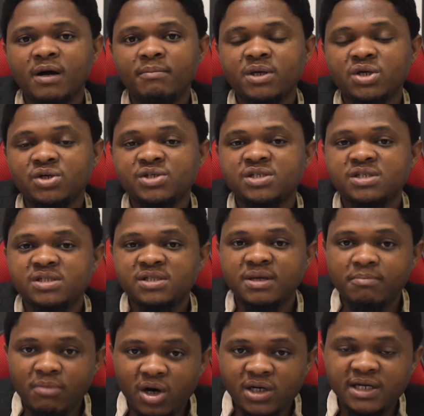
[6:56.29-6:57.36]
because the
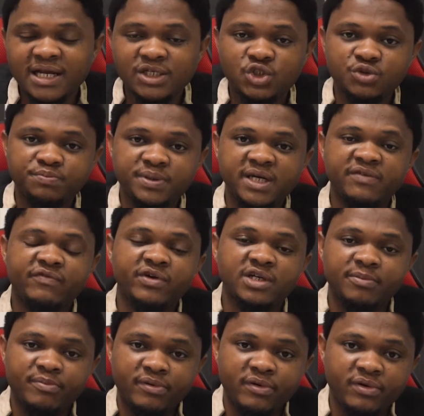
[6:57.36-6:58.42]
money that you paid for
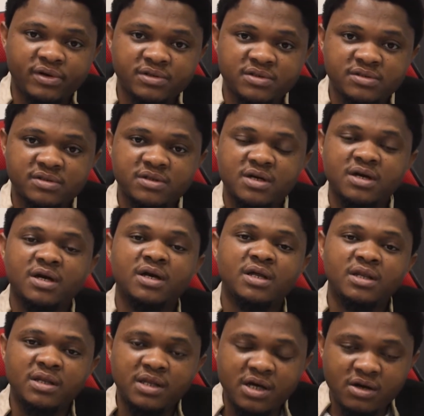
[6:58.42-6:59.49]
the products,
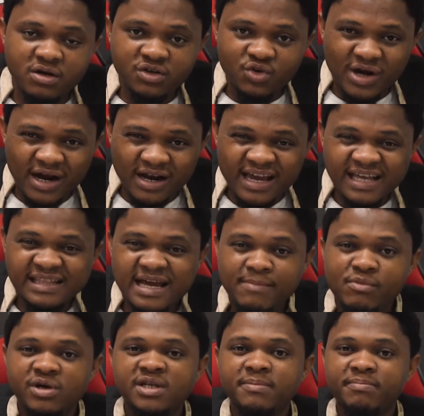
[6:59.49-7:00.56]
you can get that
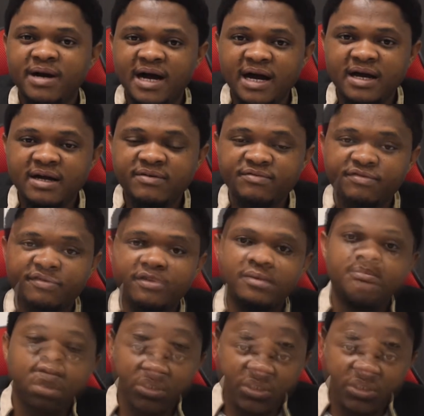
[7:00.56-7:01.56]
money back from